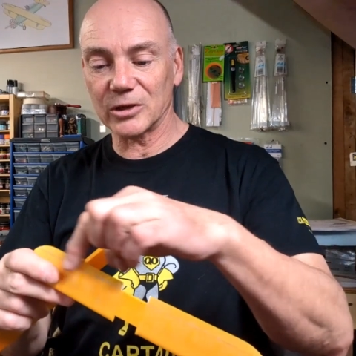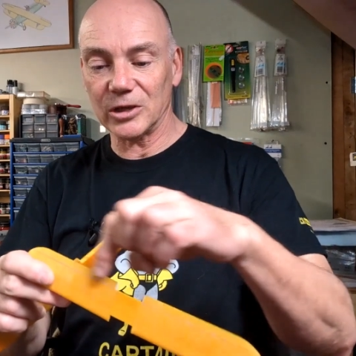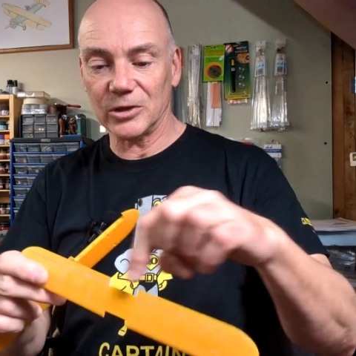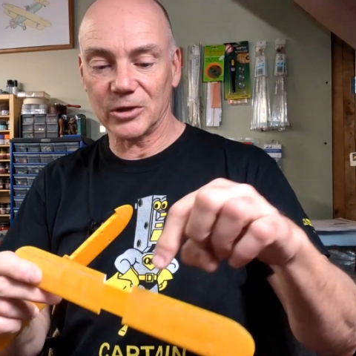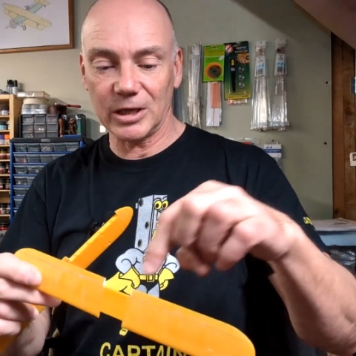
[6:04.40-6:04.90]

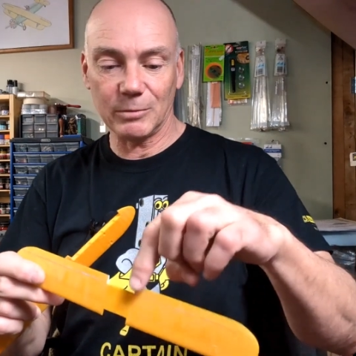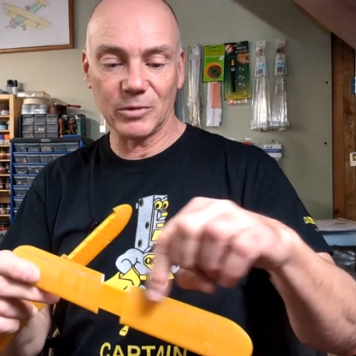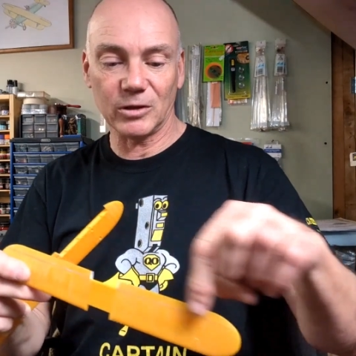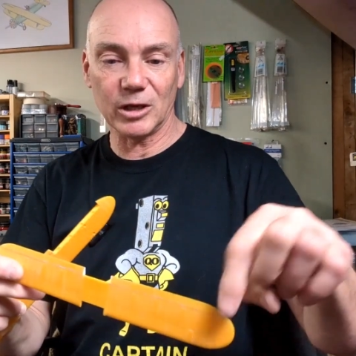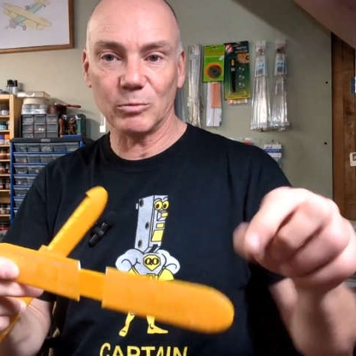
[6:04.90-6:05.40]
pesky
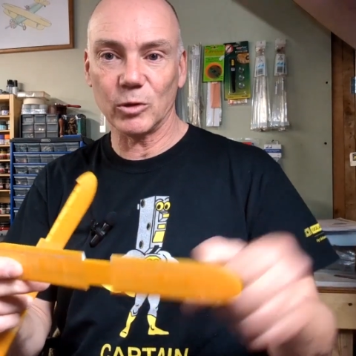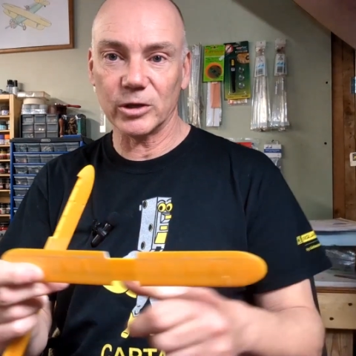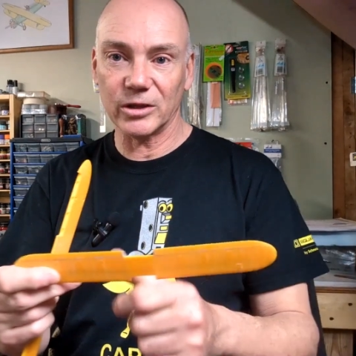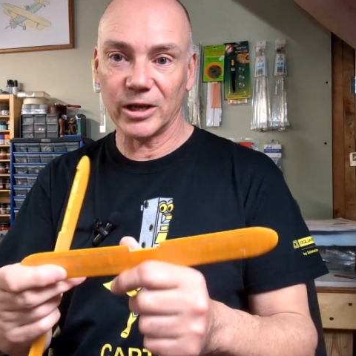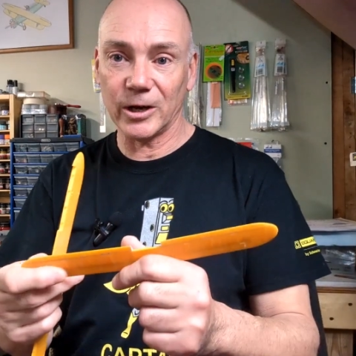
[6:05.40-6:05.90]
seam that they
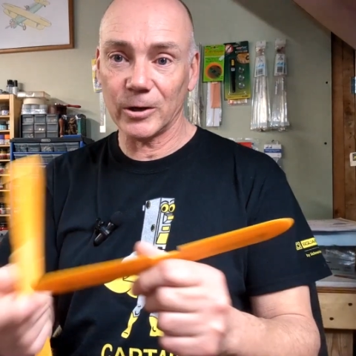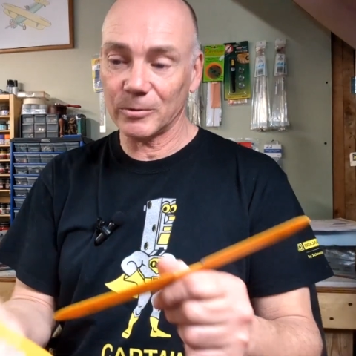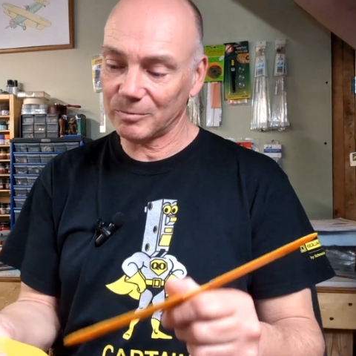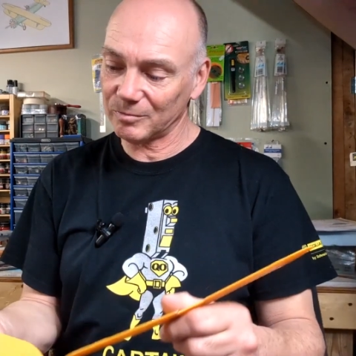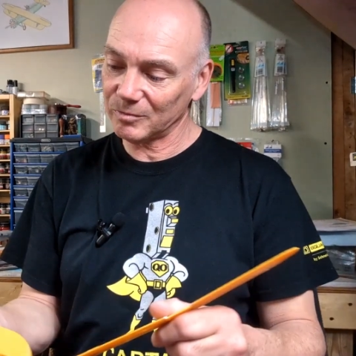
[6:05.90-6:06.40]
put in
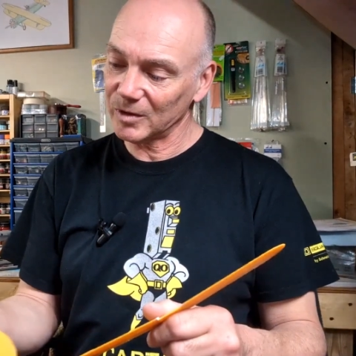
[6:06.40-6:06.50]
there,